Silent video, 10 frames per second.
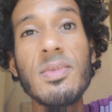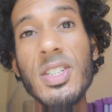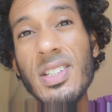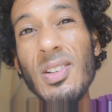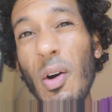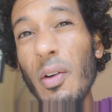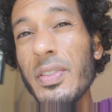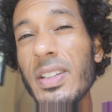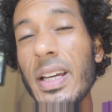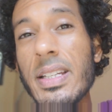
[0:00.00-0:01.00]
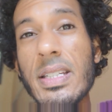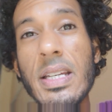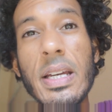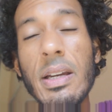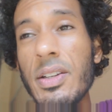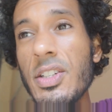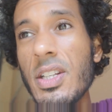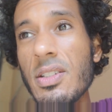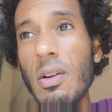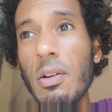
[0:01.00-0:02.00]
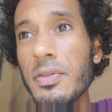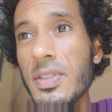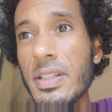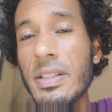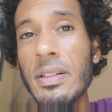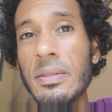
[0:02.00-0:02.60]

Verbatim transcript: she doesn't often get sick and she doesn't often